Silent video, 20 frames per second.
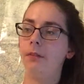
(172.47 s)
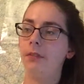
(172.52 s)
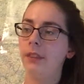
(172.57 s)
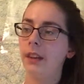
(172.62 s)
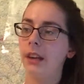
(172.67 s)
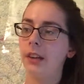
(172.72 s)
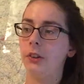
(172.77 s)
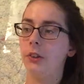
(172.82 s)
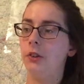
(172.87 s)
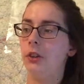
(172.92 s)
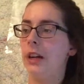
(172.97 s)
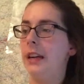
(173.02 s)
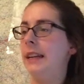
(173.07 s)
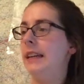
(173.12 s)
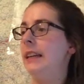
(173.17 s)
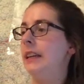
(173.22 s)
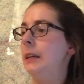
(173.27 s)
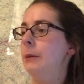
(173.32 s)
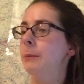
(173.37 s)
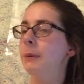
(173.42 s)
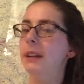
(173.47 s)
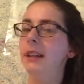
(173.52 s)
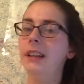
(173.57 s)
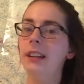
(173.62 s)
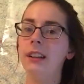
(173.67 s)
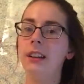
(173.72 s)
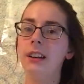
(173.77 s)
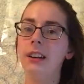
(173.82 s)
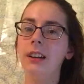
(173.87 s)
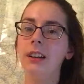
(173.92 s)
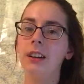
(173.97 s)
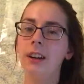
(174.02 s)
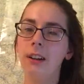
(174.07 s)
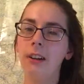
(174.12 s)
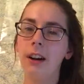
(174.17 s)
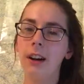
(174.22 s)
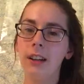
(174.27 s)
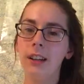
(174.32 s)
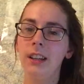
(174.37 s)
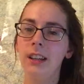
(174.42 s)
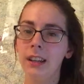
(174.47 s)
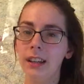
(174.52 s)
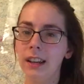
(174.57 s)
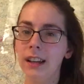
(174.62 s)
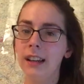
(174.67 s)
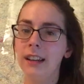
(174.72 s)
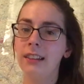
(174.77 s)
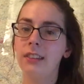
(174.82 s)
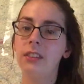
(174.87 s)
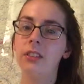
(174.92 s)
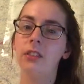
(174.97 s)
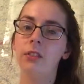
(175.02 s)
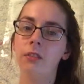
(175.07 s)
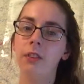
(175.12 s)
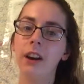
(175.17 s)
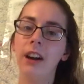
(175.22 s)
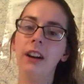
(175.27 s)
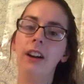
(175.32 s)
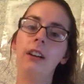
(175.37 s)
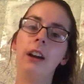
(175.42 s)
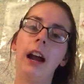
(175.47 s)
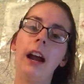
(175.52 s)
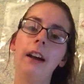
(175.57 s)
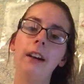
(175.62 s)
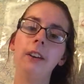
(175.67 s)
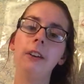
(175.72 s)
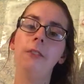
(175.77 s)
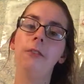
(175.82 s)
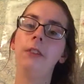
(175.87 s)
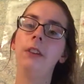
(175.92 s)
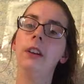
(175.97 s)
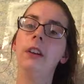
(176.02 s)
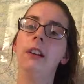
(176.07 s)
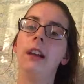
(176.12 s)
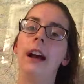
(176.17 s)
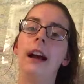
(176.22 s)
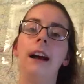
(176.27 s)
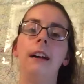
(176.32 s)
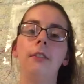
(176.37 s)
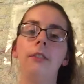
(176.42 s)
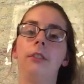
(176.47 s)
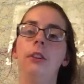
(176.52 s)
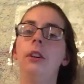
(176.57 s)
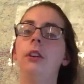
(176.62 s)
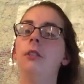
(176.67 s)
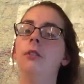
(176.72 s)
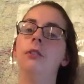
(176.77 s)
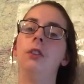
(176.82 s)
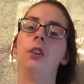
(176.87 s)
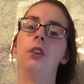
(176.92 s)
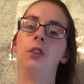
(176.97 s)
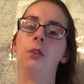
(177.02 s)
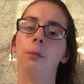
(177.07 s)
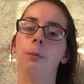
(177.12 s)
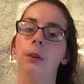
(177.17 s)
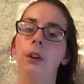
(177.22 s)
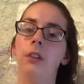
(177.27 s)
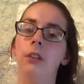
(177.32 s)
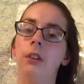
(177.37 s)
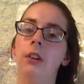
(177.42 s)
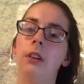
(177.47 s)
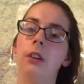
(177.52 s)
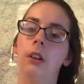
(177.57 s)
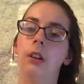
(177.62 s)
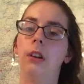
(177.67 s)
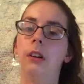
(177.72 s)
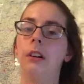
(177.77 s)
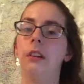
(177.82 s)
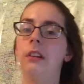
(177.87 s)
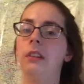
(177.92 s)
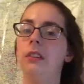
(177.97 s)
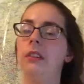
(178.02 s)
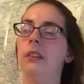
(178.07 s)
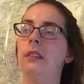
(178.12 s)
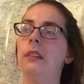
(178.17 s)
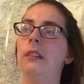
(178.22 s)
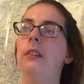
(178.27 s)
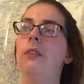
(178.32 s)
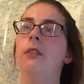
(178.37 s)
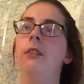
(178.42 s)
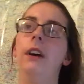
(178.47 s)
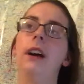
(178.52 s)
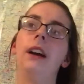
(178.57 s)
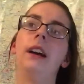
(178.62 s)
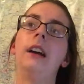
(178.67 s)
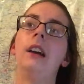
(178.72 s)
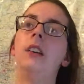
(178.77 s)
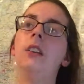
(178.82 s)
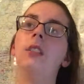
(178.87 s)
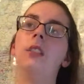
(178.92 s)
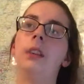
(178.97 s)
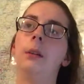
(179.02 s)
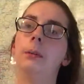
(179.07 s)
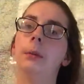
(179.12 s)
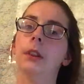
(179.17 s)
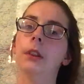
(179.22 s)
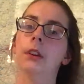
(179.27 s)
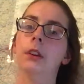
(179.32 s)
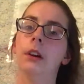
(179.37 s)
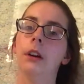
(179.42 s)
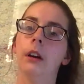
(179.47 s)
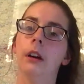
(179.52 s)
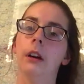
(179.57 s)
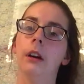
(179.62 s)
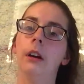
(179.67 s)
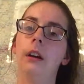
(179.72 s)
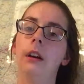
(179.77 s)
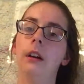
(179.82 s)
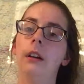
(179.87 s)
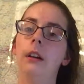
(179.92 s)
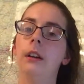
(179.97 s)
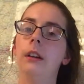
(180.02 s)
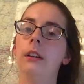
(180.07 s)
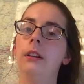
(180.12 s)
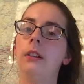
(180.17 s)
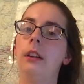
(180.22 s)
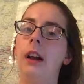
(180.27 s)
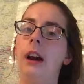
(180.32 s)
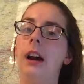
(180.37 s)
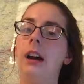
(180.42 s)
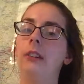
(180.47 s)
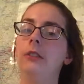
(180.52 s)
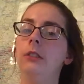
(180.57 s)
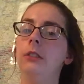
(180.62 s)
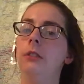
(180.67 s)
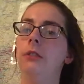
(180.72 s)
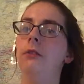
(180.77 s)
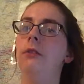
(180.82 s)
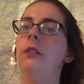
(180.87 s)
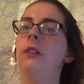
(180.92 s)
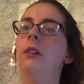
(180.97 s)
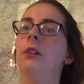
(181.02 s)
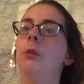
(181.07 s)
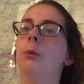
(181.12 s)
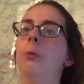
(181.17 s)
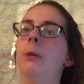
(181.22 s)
not shaky, but it's very, how you feel after you've just sprinted a long distance is very similar to how you feel